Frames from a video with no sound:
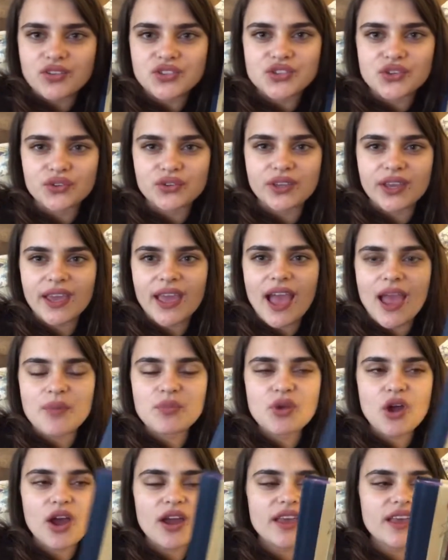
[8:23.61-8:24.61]
So like
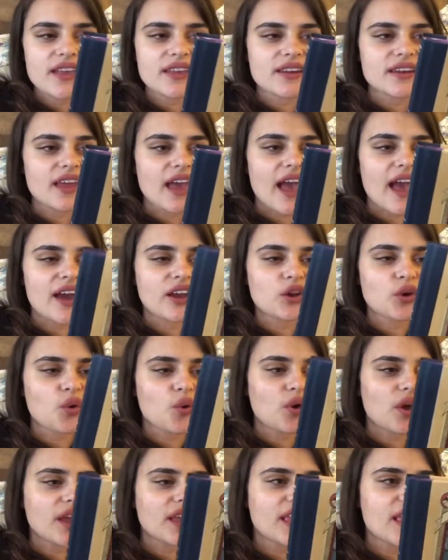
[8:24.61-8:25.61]
I'm not
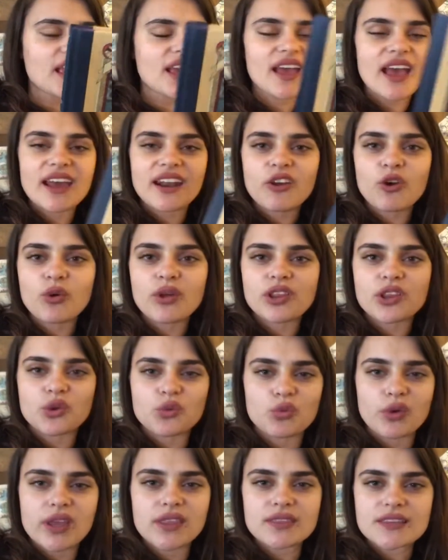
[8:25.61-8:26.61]
I can't adequately
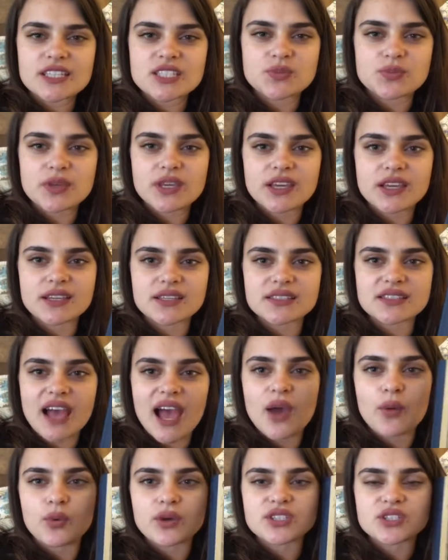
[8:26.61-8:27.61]
rate this because
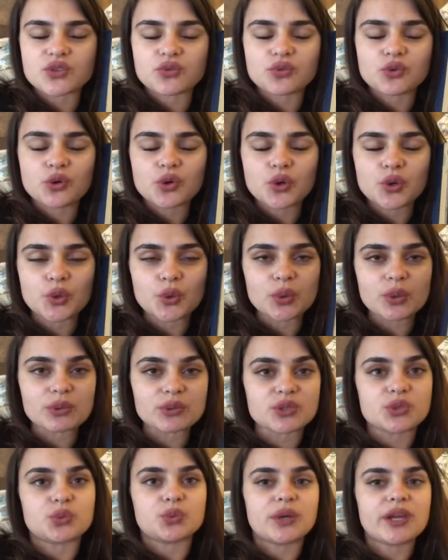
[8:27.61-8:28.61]
I wasn't who it
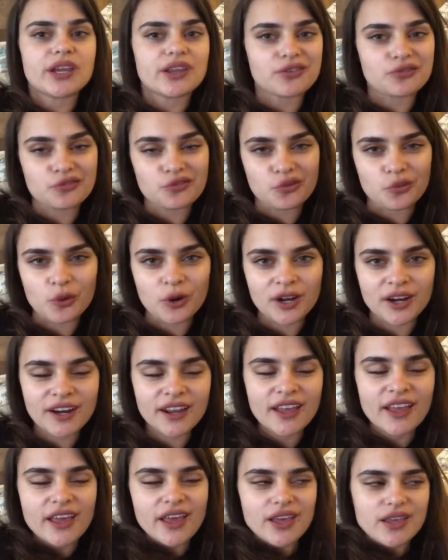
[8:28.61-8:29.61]
was written for.
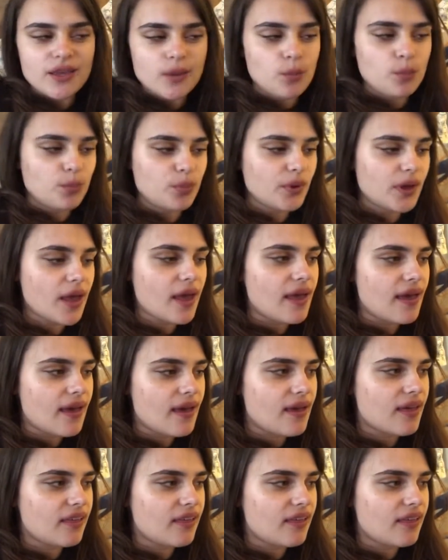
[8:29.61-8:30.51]
But